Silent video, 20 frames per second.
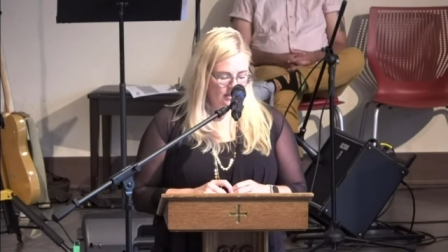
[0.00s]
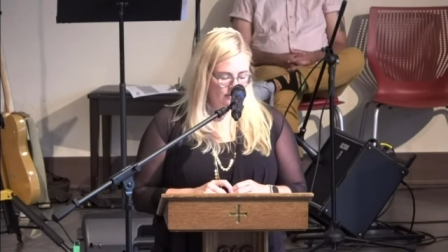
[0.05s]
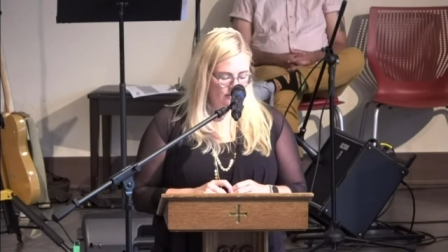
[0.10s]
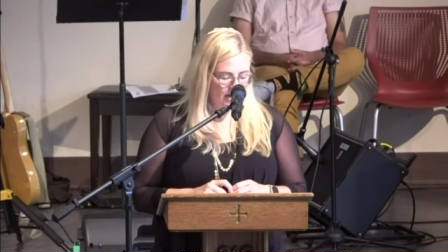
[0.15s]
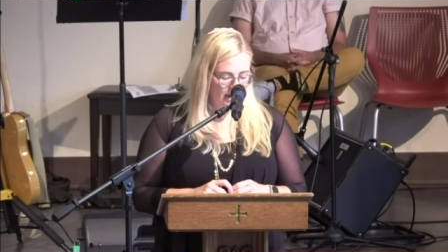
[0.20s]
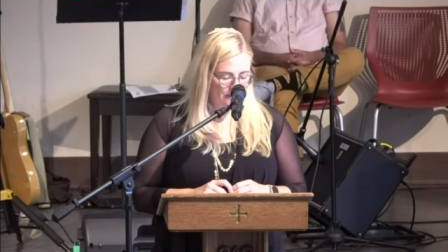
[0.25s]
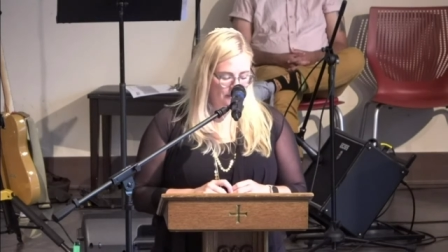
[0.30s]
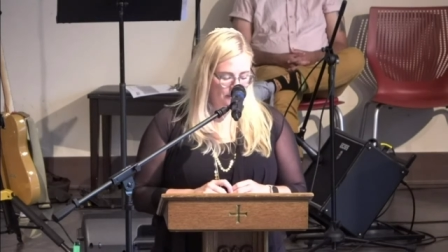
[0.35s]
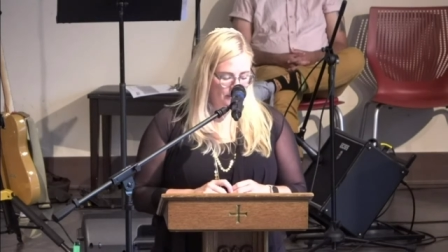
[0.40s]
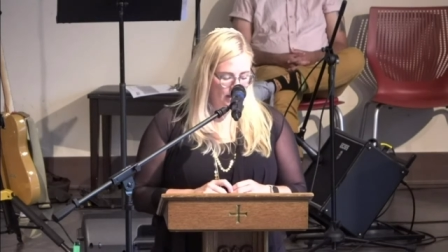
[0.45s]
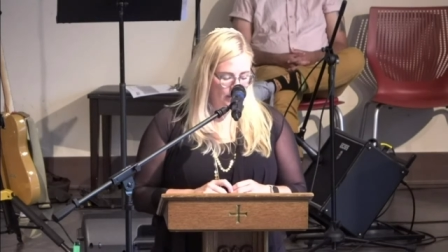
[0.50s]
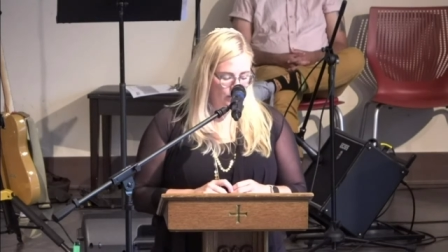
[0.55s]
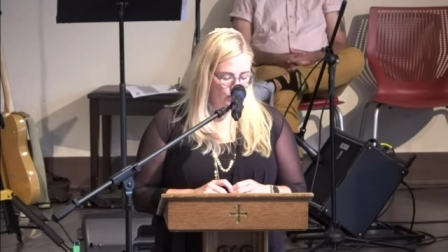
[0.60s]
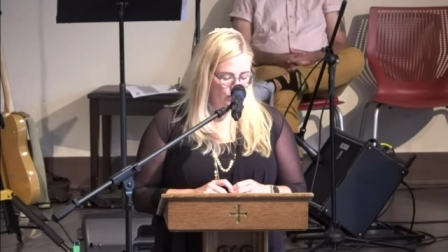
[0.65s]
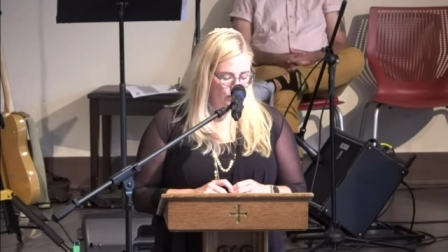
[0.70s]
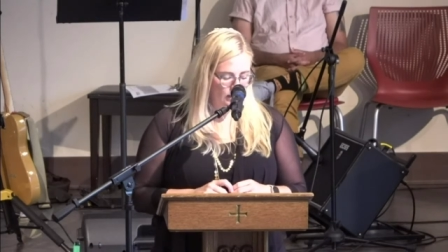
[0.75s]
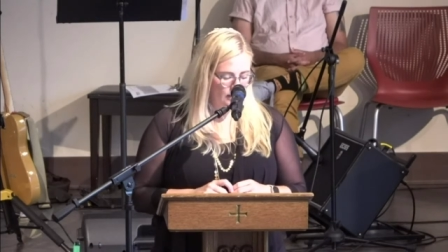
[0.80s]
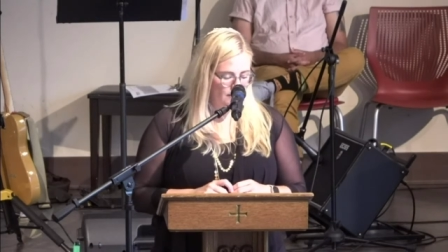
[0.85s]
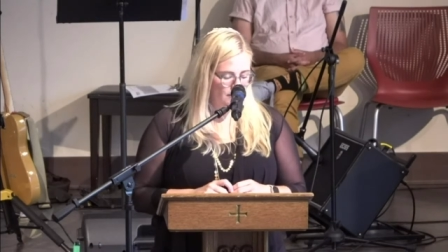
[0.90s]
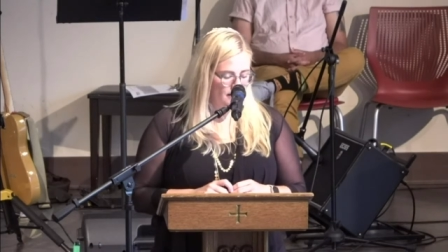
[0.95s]
grappling
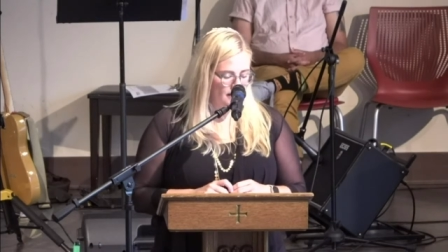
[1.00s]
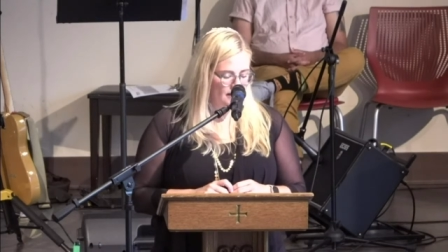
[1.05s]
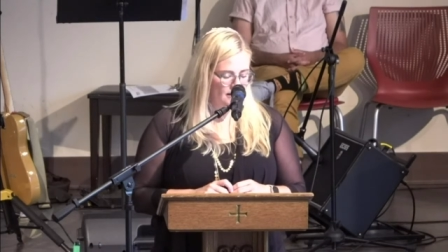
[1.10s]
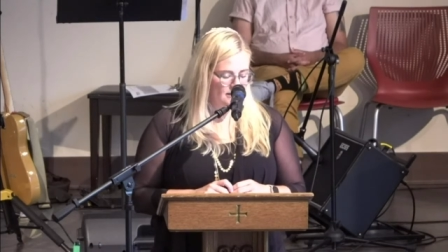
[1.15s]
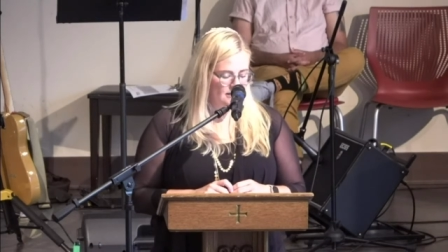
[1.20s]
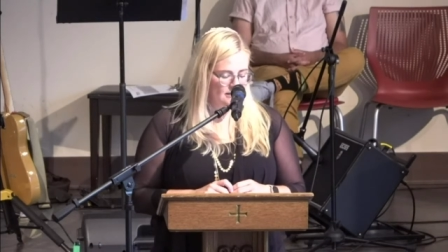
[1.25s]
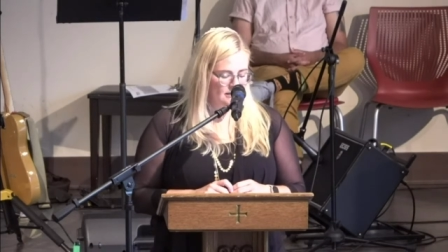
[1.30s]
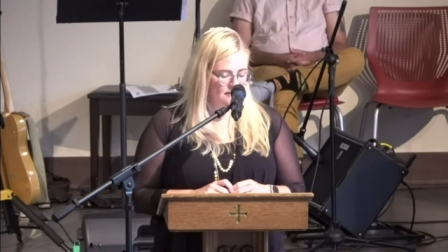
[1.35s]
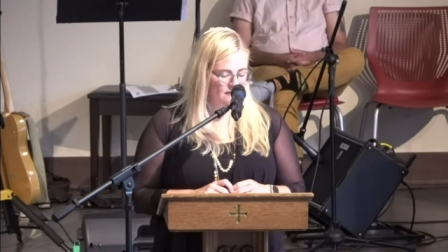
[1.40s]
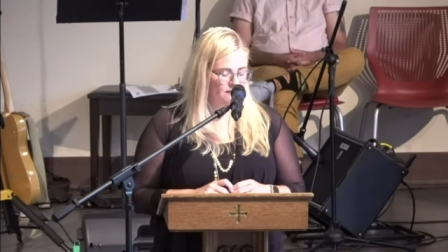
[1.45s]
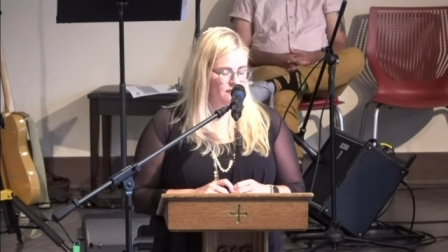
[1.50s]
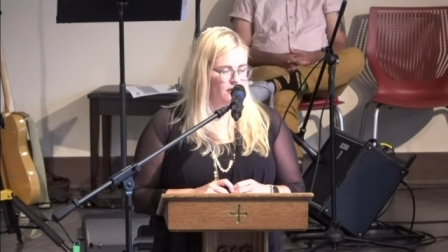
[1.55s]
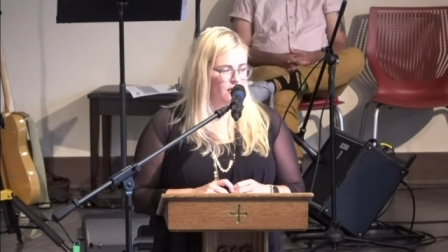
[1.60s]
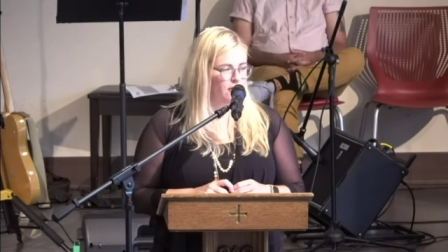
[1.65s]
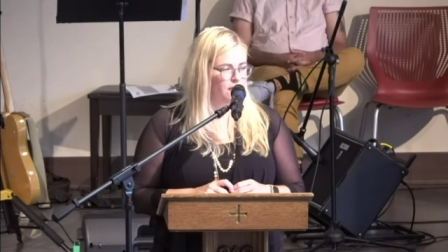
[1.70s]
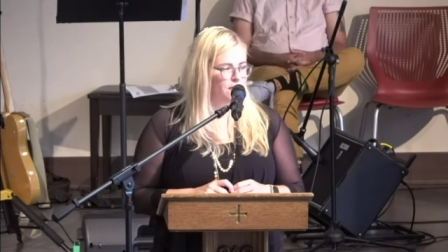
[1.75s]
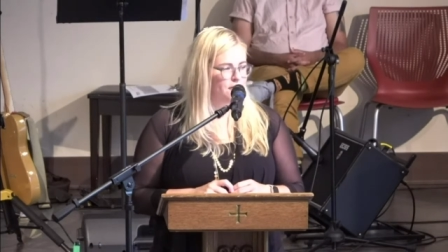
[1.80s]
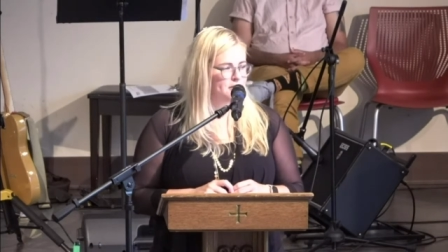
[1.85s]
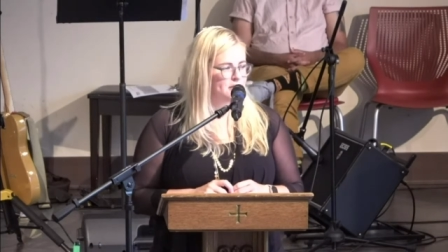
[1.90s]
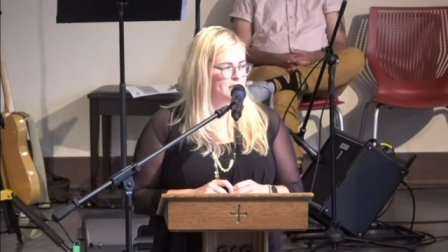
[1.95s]
with what it means to
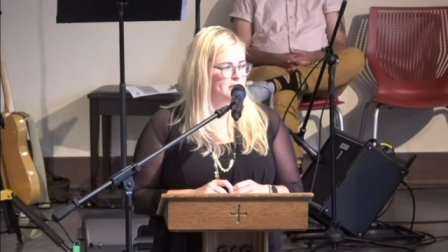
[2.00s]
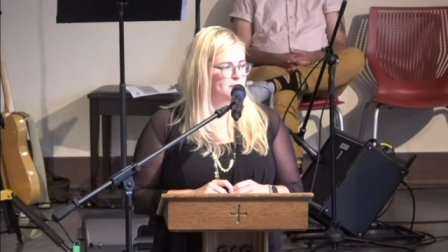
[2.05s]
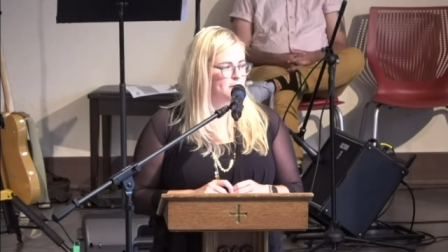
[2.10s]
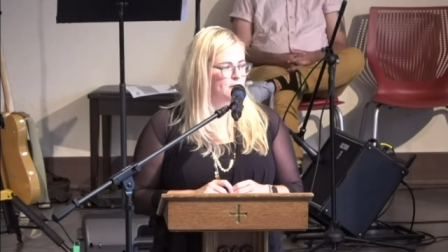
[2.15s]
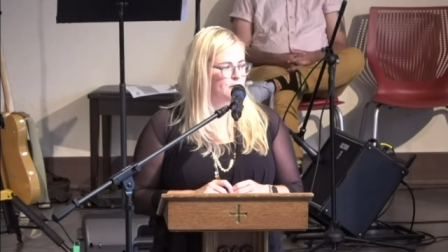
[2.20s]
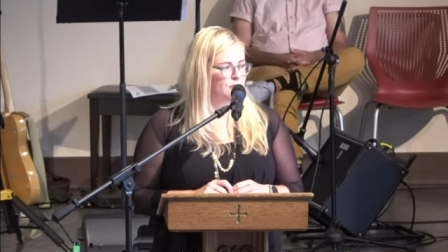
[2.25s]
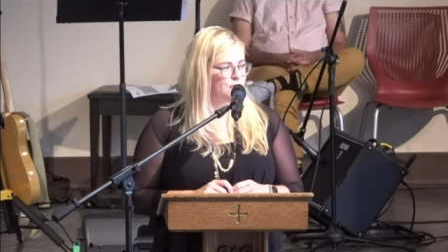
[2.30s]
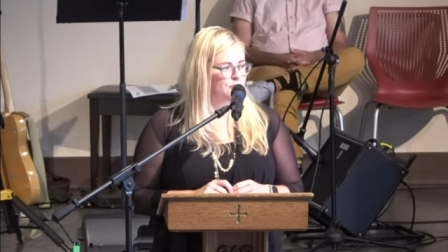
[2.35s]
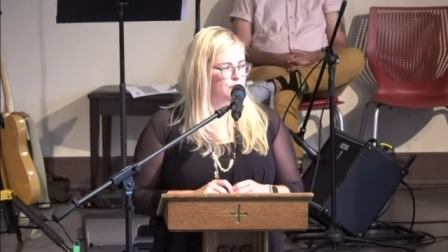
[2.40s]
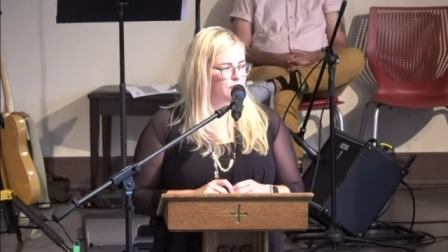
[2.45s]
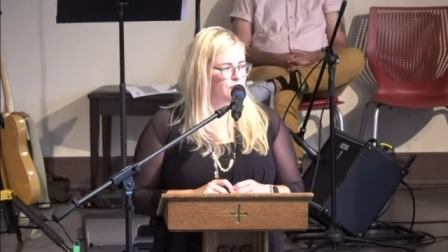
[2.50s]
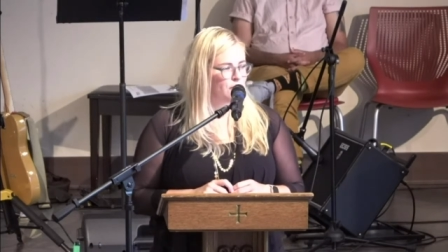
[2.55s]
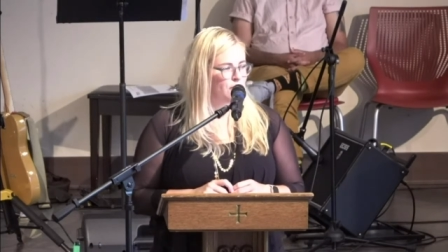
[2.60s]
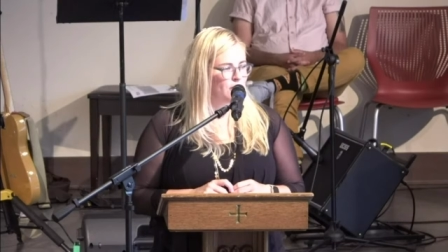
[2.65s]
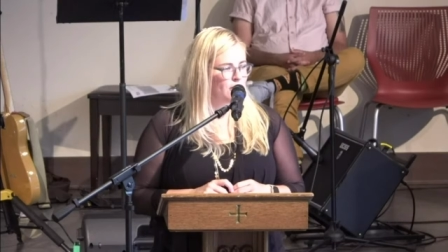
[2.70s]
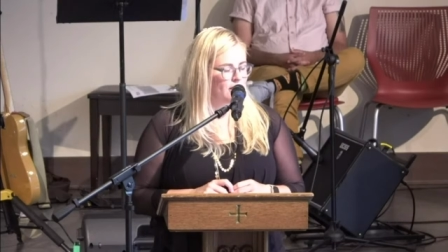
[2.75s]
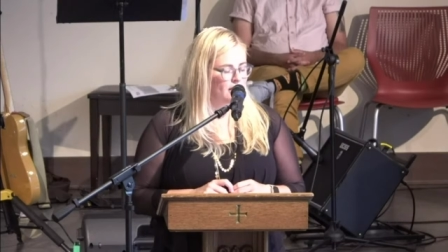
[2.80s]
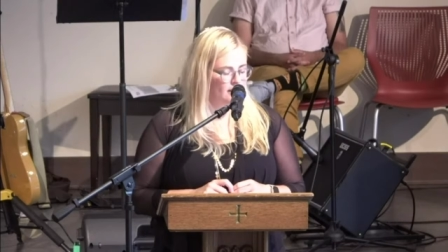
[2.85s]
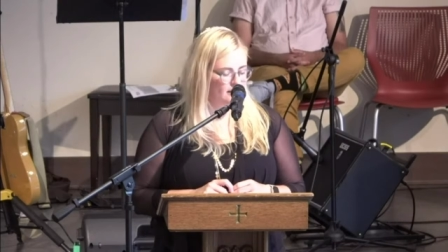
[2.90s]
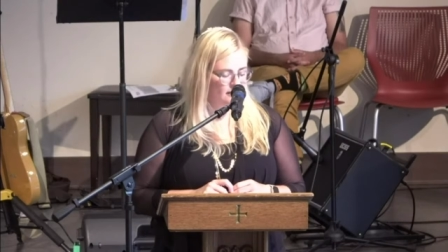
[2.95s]
evolve as a spiritual
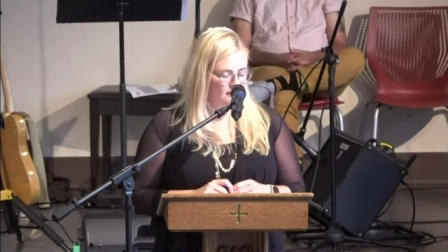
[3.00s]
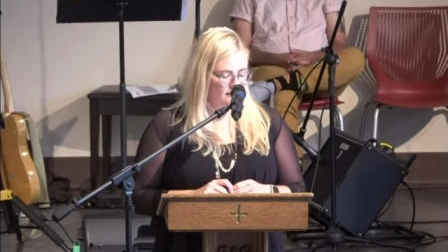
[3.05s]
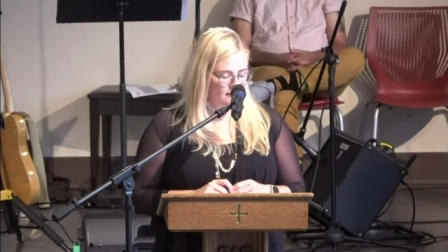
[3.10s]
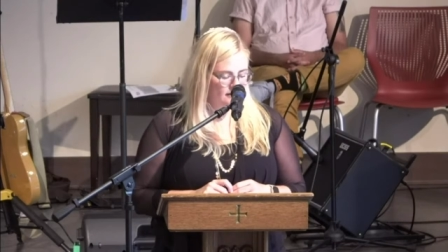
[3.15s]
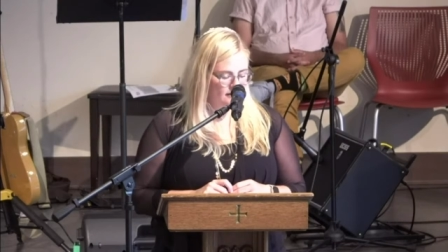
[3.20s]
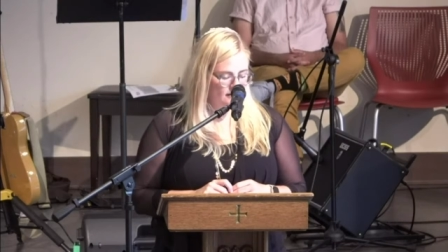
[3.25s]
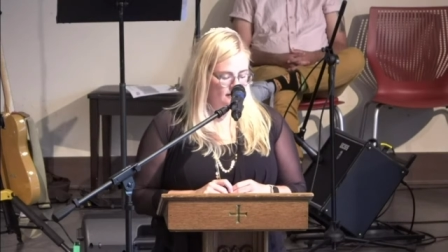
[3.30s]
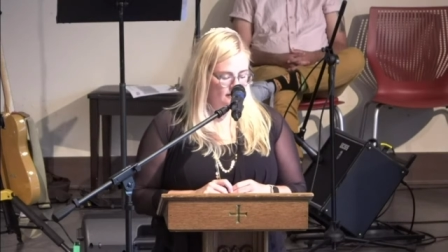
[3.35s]
community.